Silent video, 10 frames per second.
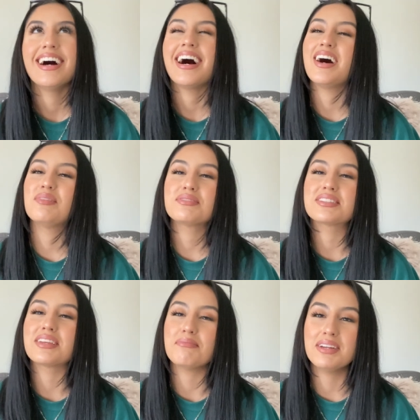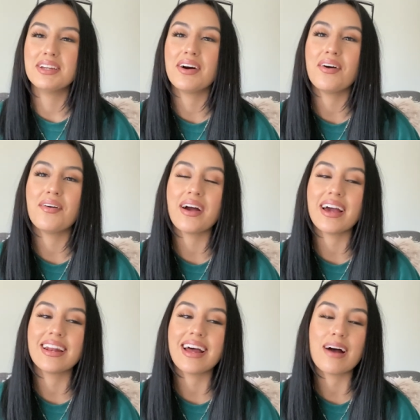um, just let me know
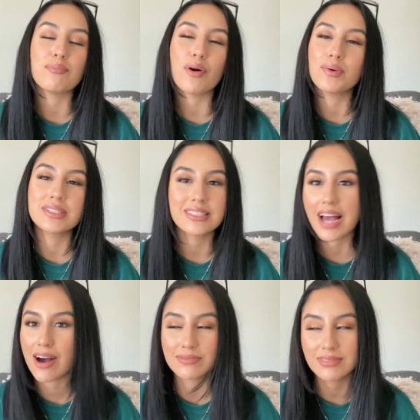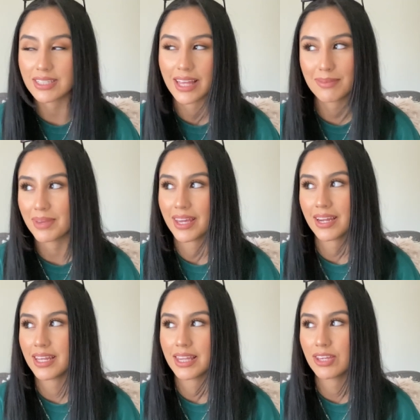and i'm always down to like make
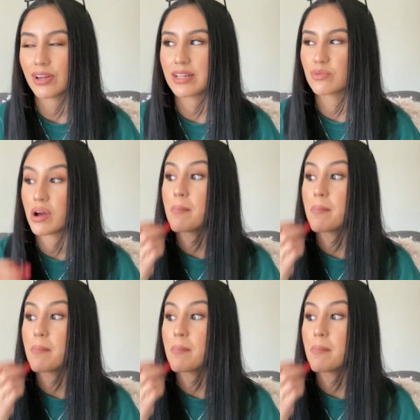anything you guys want